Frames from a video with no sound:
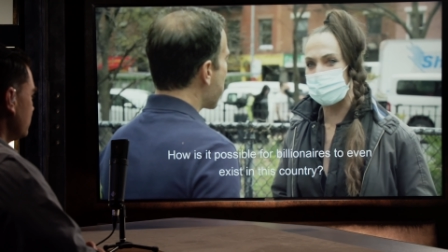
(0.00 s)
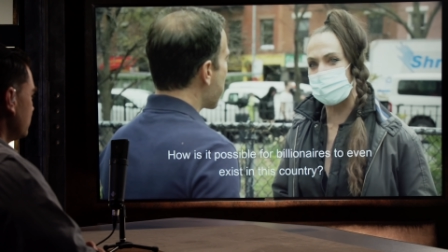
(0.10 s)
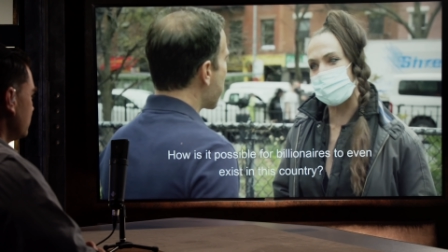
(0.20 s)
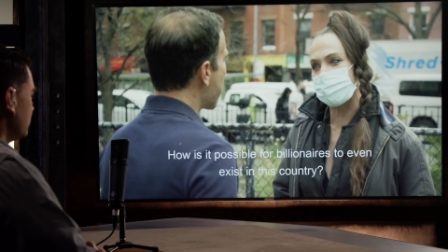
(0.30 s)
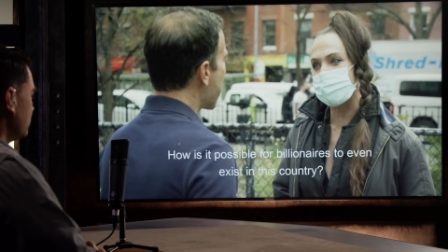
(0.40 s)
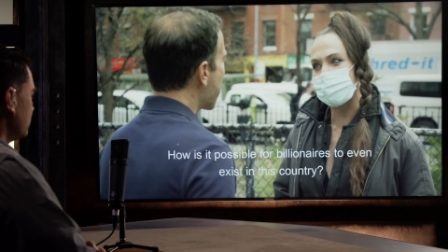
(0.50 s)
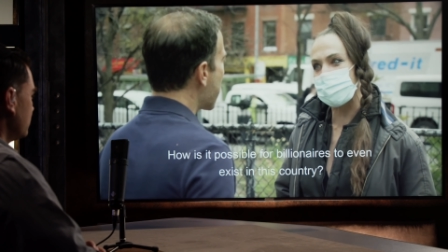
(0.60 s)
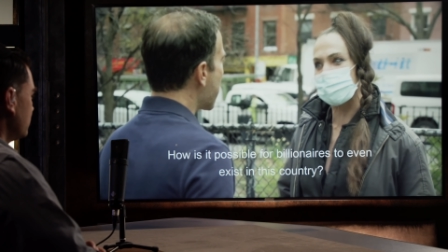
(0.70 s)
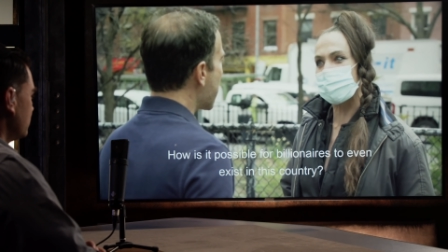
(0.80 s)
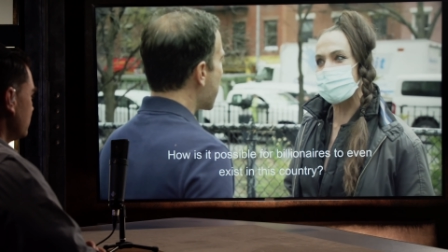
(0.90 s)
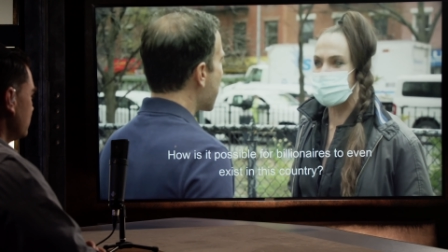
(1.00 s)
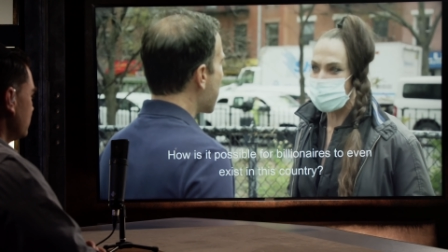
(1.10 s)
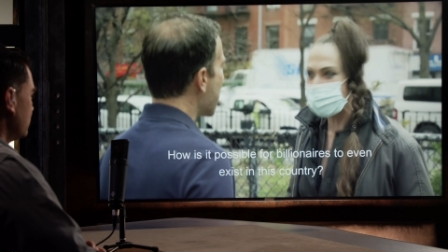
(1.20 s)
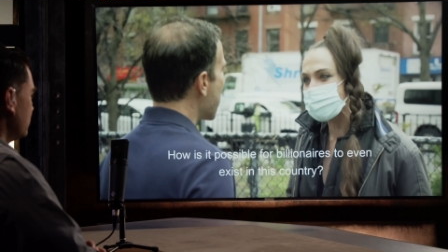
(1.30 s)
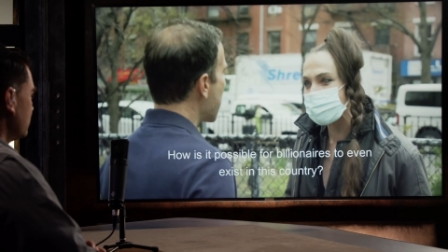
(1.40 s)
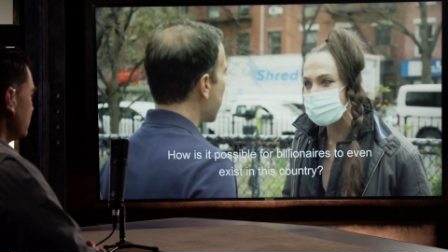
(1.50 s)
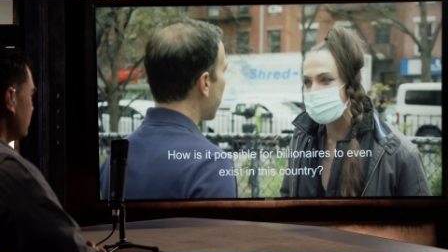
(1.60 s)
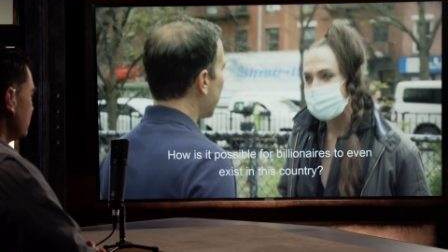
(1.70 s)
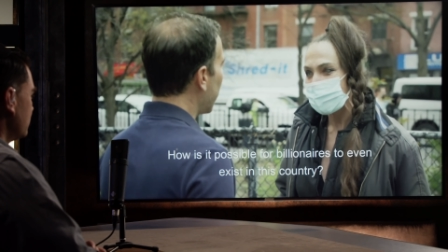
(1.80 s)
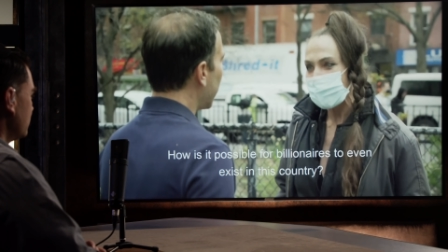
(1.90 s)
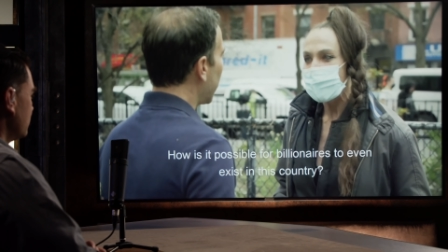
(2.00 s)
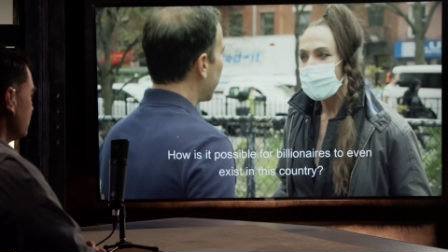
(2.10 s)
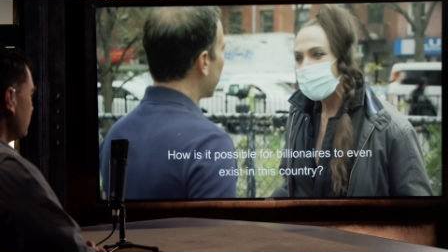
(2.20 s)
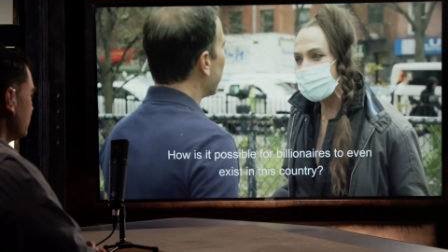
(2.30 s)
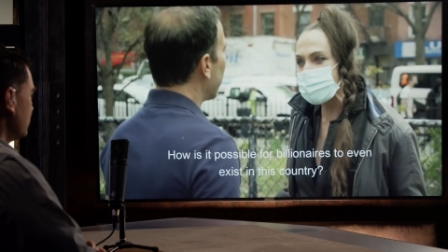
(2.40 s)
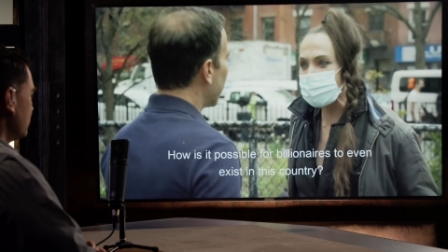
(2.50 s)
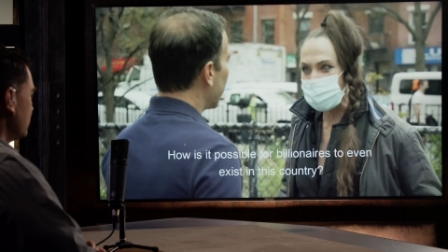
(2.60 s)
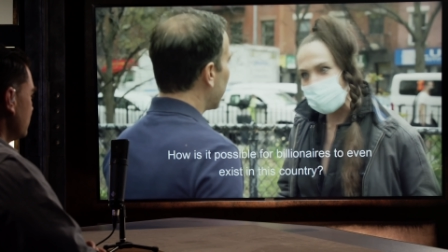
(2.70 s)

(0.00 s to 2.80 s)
billionaires to even exist in this